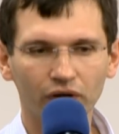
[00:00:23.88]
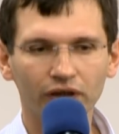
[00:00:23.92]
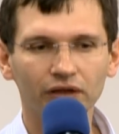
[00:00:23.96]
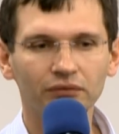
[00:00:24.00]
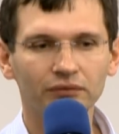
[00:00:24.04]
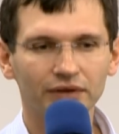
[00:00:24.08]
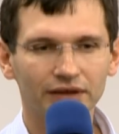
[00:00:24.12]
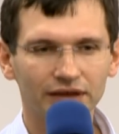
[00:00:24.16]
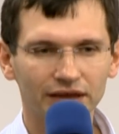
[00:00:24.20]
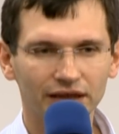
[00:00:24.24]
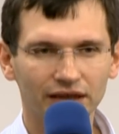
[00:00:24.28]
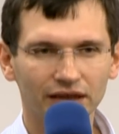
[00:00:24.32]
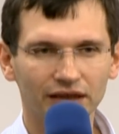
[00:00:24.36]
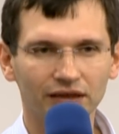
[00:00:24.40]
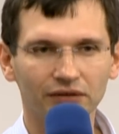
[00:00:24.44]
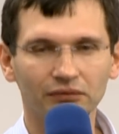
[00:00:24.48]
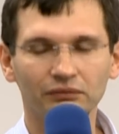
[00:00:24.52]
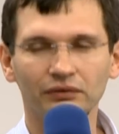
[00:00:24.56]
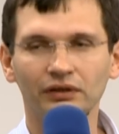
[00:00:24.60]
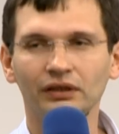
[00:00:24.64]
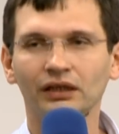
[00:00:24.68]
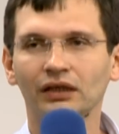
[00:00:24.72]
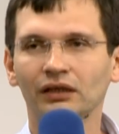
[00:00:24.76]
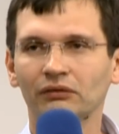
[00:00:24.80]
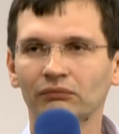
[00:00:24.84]
What is the
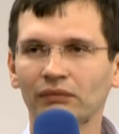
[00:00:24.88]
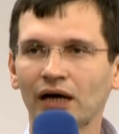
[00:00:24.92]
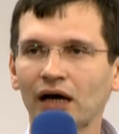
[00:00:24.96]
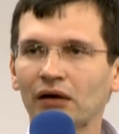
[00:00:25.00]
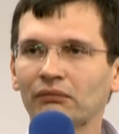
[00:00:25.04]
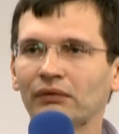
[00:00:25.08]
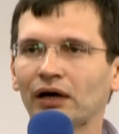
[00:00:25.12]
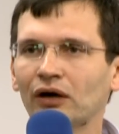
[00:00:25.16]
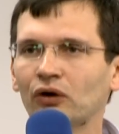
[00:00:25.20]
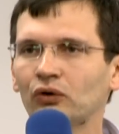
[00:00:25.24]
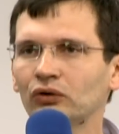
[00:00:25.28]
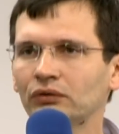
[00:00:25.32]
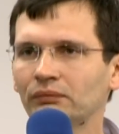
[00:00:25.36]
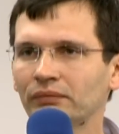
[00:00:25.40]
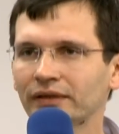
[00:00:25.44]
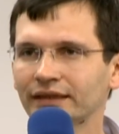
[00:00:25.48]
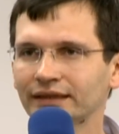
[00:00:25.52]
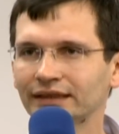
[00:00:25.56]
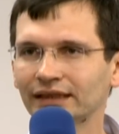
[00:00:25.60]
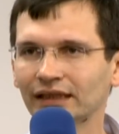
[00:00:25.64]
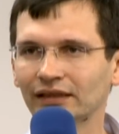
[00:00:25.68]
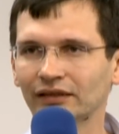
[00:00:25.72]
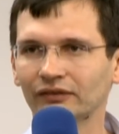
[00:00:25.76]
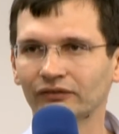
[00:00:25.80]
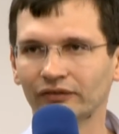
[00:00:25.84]
essence of this, and can
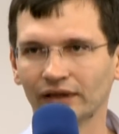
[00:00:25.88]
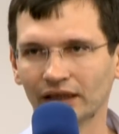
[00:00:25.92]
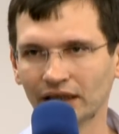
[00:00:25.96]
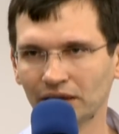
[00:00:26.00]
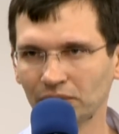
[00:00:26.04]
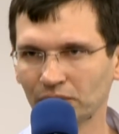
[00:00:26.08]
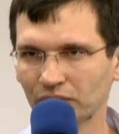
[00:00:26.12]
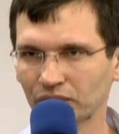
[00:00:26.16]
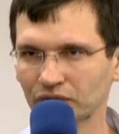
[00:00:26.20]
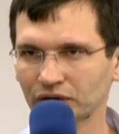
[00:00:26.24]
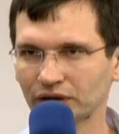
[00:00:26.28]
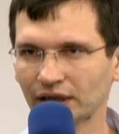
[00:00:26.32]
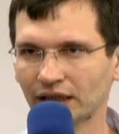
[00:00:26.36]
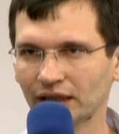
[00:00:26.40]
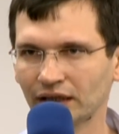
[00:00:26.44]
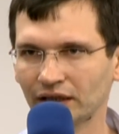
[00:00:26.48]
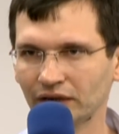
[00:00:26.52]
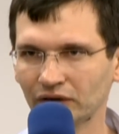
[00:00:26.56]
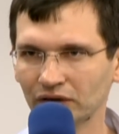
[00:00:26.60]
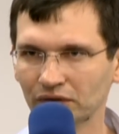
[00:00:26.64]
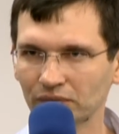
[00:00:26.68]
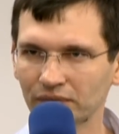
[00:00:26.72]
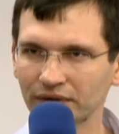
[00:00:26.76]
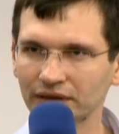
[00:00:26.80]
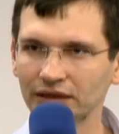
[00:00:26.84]
you be happy
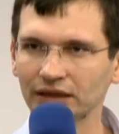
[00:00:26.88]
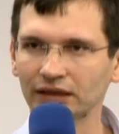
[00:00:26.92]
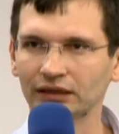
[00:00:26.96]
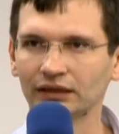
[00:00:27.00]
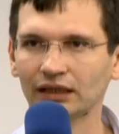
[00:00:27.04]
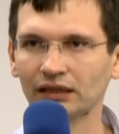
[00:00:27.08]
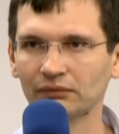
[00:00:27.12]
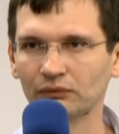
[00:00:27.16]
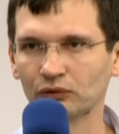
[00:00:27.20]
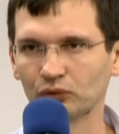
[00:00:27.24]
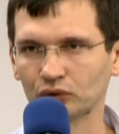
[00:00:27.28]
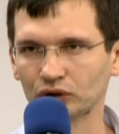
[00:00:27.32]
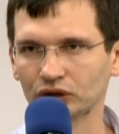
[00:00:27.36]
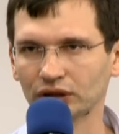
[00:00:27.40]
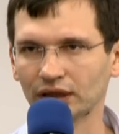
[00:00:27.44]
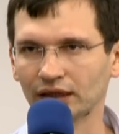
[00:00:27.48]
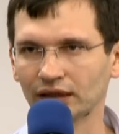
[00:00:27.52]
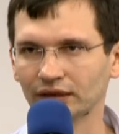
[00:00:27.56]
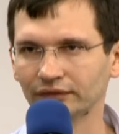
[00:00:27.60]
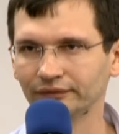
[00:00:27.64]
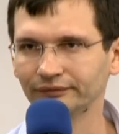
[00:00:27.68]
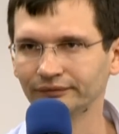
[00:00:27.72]
at old age?